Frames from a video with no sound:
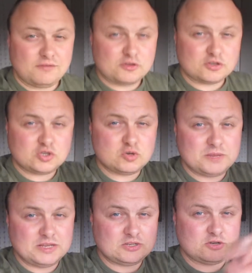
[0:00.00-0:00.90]
if those two
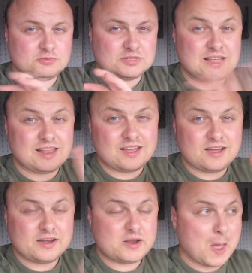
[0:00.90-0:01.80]
mini storms
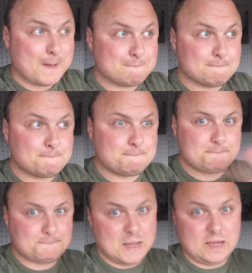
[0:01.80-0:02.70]
collide,
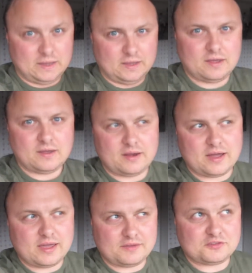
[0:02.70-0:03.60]
bang, and
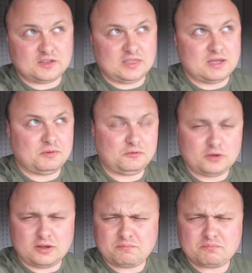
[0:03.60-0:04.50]
I have seen that
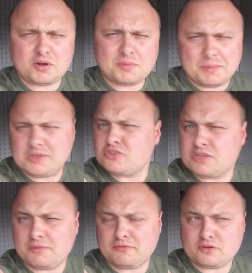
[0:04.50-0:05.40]
before. I've probably
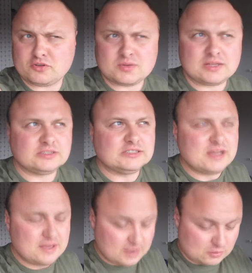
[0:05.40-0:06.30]
mentioned it before as well.
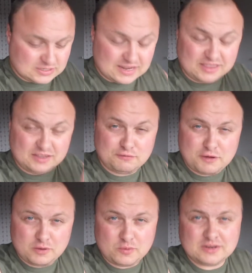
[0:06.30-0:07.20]
I was sat in this
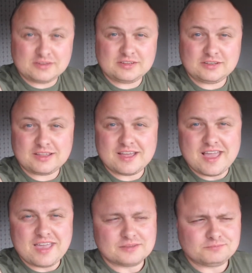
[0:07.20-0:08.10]
very windowsill,
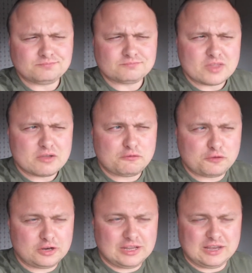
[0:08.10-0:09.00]

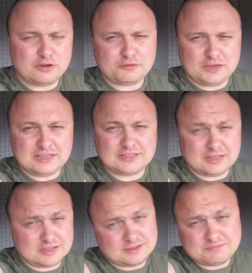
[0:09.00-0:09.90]
funnily enough
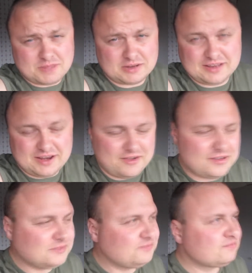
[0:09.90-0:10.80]
eating my dinner,
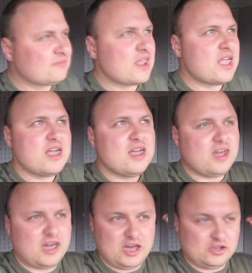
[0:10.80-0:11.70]

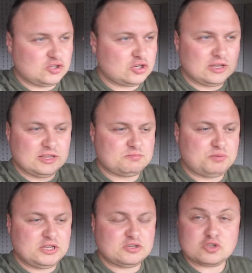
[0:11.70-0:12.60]
and suddenly this
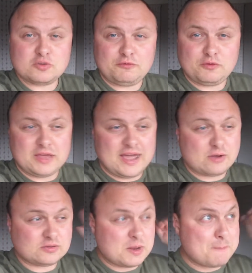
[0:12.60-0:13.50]
breeze just come through the
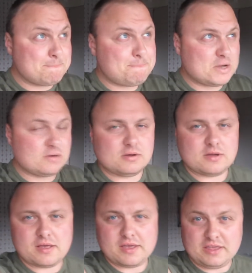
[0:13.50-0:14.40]
house and
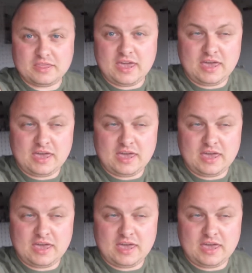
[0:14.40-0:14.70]
the